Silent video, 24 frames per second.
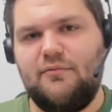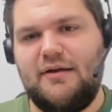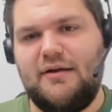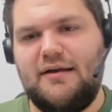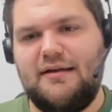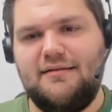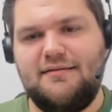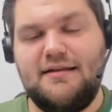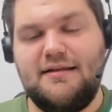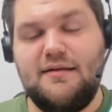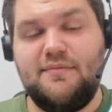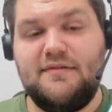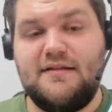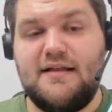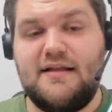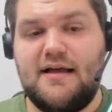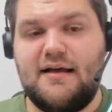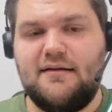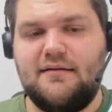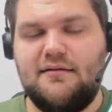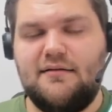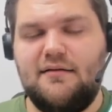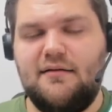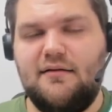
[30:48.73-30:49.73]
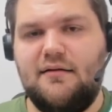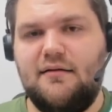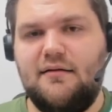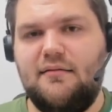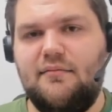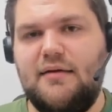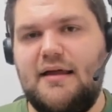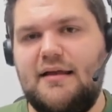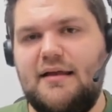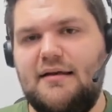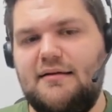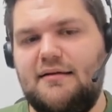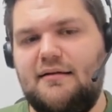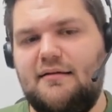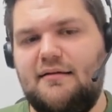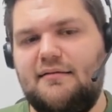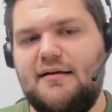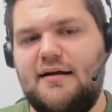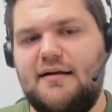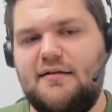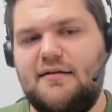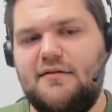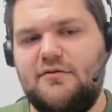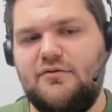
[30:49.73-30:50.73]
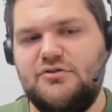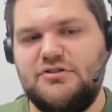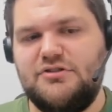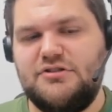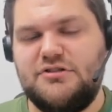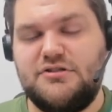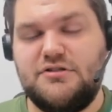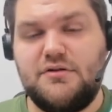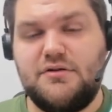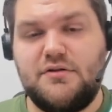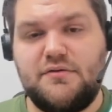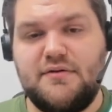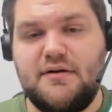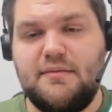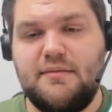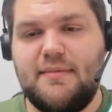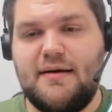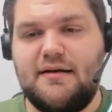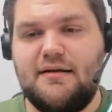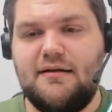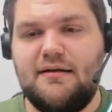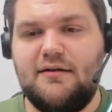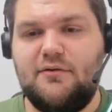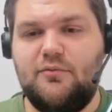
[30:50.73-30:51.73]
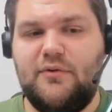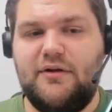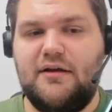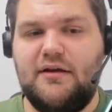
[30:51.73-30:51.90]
when he's deep stacked and he decides to just 3-bet it.